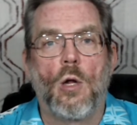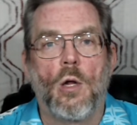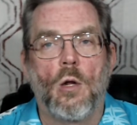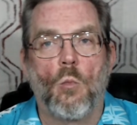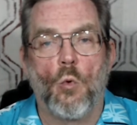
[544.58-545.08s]

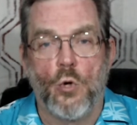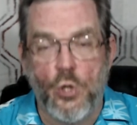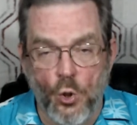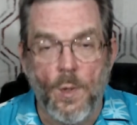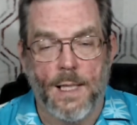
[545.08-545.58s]
we're
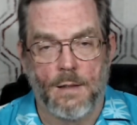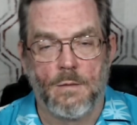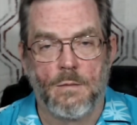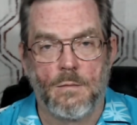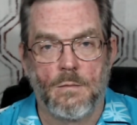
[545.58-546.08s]
doing
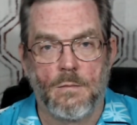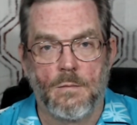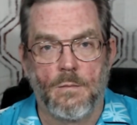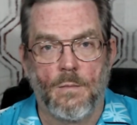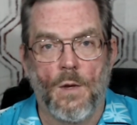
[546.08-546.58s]

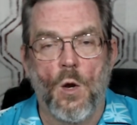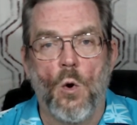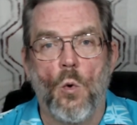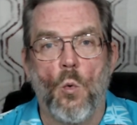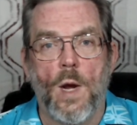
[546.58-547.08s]

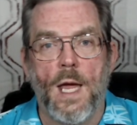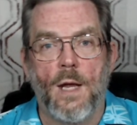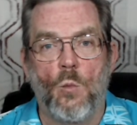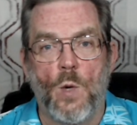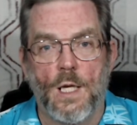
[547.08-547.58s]
when
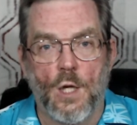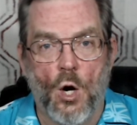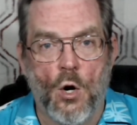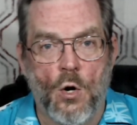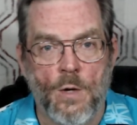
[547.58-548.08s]
we
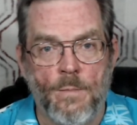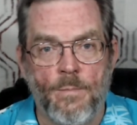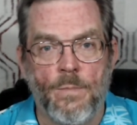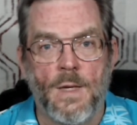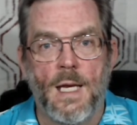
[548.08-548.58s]
learn
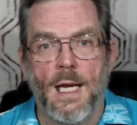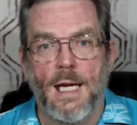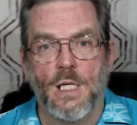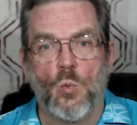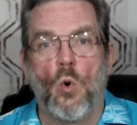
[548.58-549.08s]
is
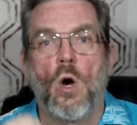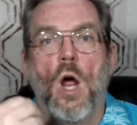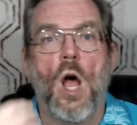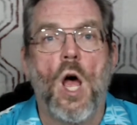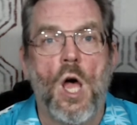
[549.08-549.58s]
we're
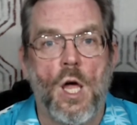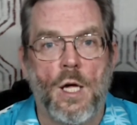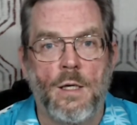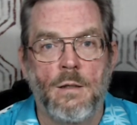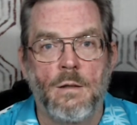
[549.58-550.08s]

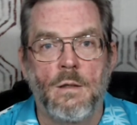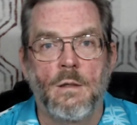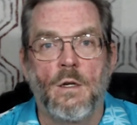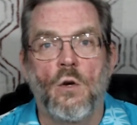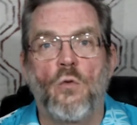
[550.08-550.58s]

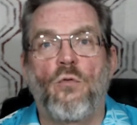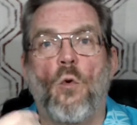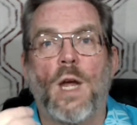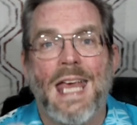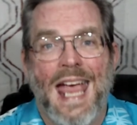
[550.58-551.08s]

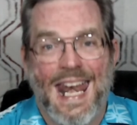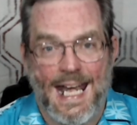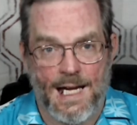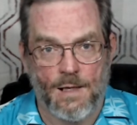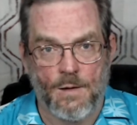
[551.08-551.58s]

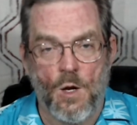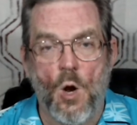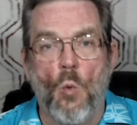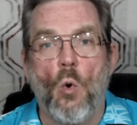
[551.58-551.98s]
unforgetting. We're